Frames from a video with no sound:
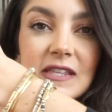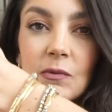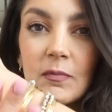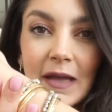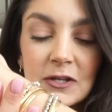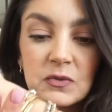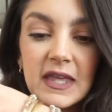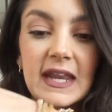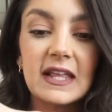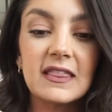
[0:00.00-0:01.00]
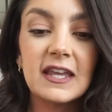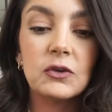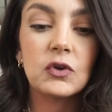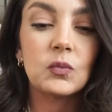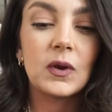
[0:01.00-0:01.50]
They will match with anything.
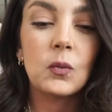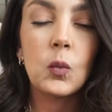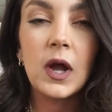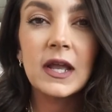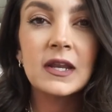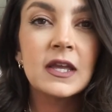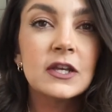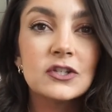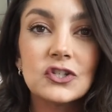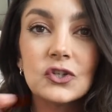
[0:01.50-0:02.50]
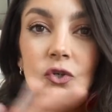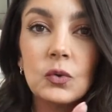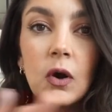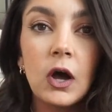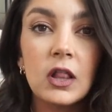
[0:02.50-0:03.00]
You can wear one,
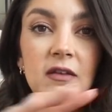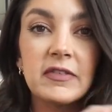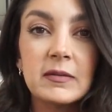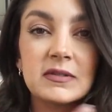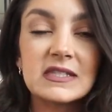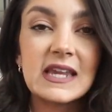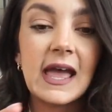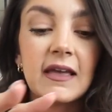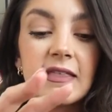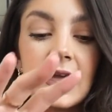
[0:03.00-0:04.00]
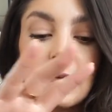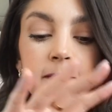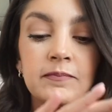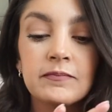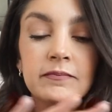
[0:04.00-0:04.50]
two, all of them, stack them.